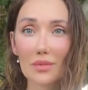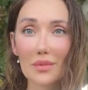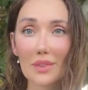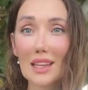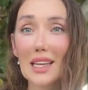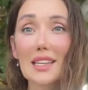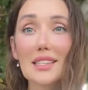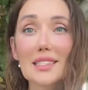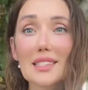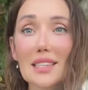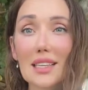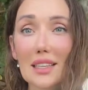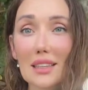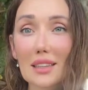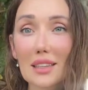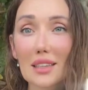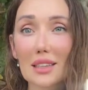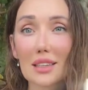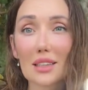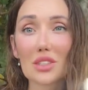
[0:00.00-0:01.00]
That's it.
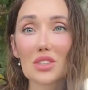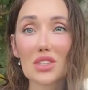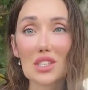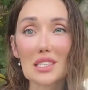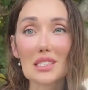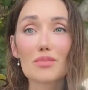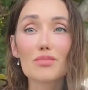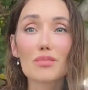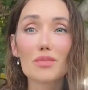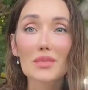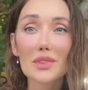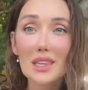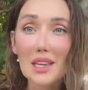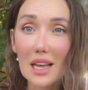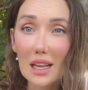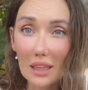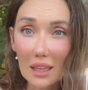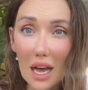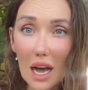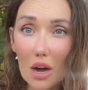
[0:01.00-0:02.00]
Just
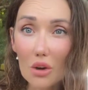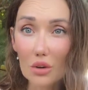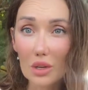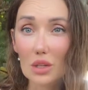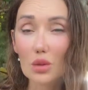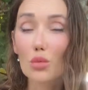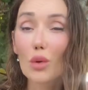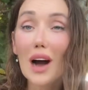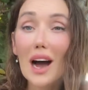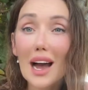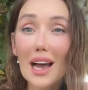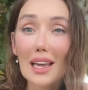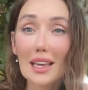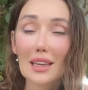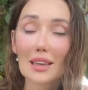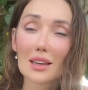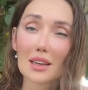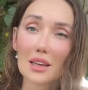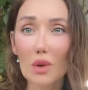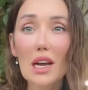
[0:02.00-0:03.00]
allow it. Why?
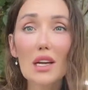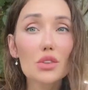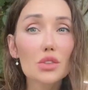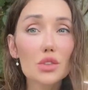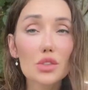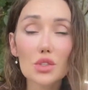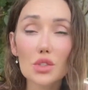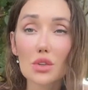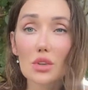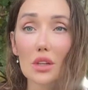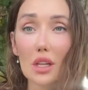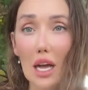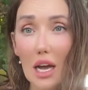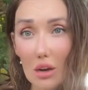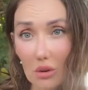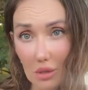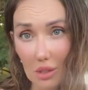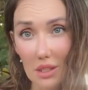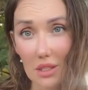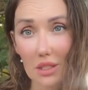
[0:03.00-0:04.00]
Why don't you
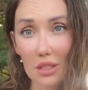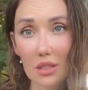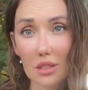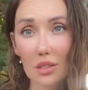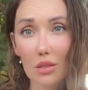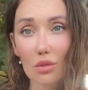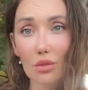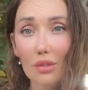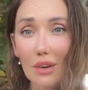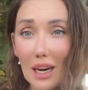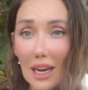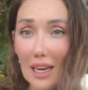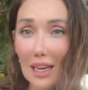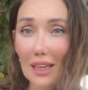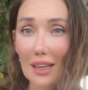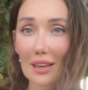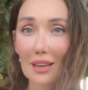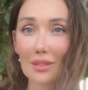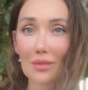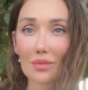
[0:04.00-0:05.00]
allow it?
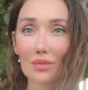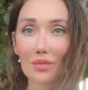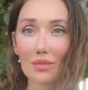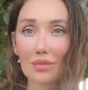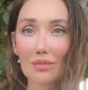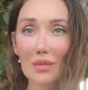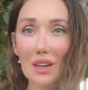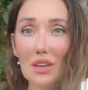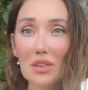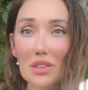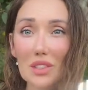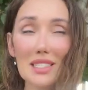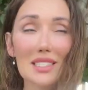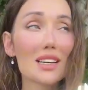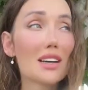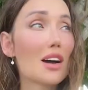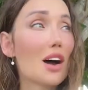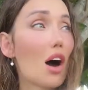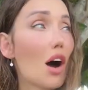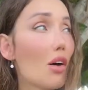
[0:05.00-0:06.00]
Why? Because
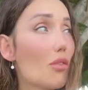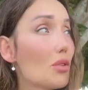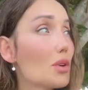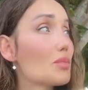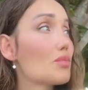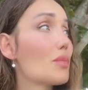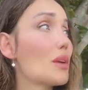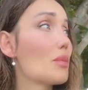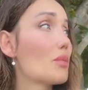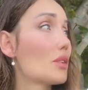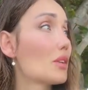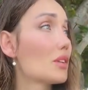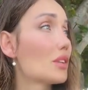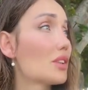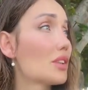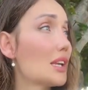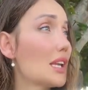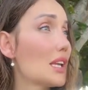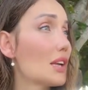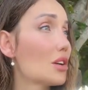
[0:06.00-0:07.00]
what people
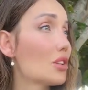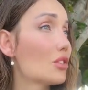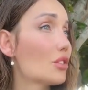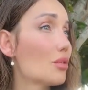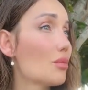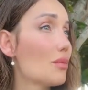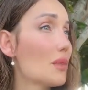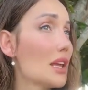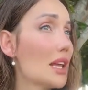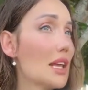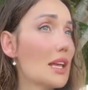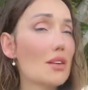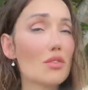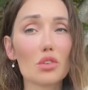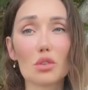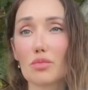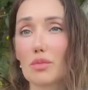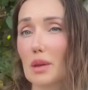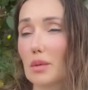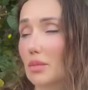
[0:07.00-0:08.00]
think of me,
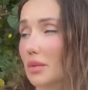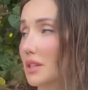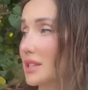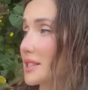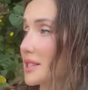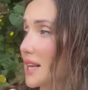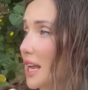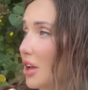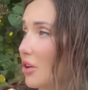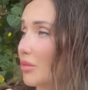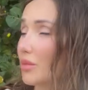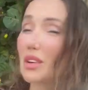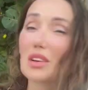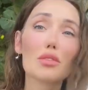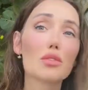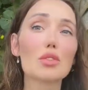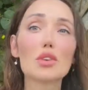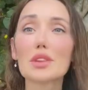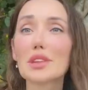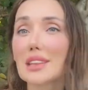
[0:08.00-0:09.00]
what people say, but
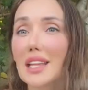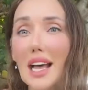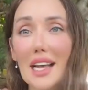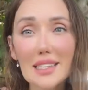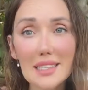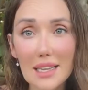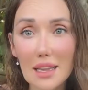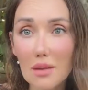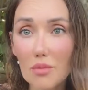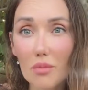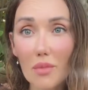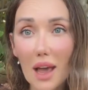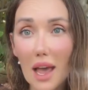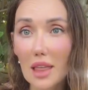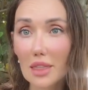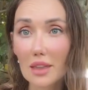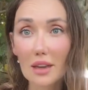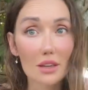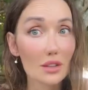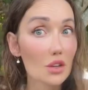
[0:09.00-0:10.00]
what doesn't
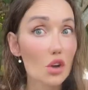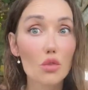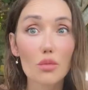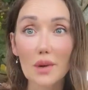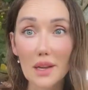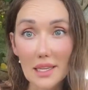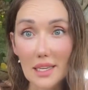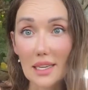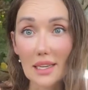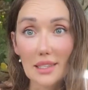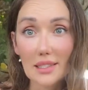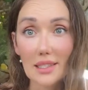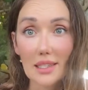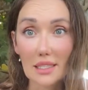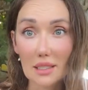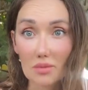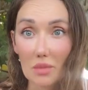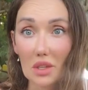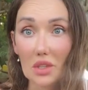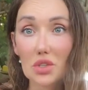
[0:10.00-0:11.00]
matter. Nobody
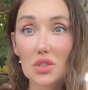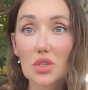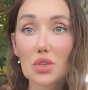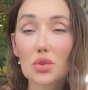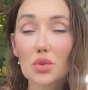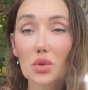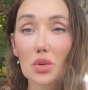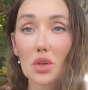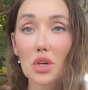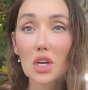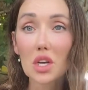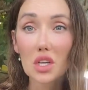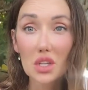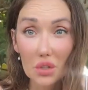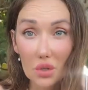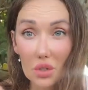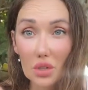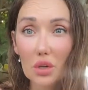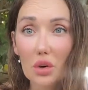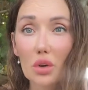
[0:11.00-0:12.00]
exists but you.
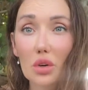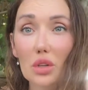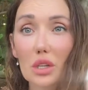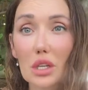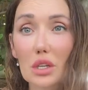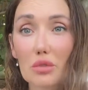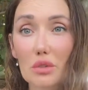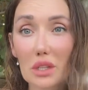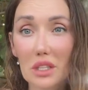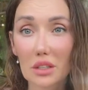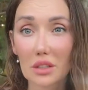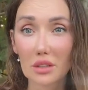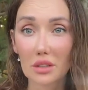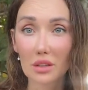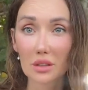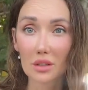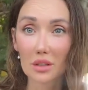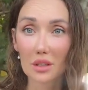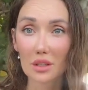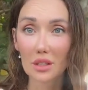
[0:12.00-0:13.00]
You're the only real
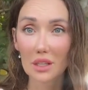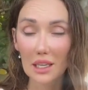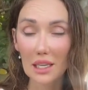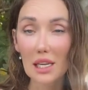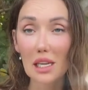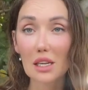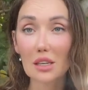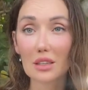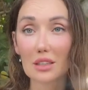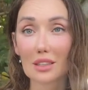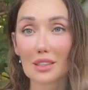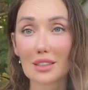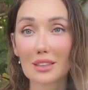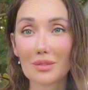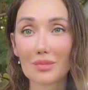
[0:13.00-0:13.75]
here.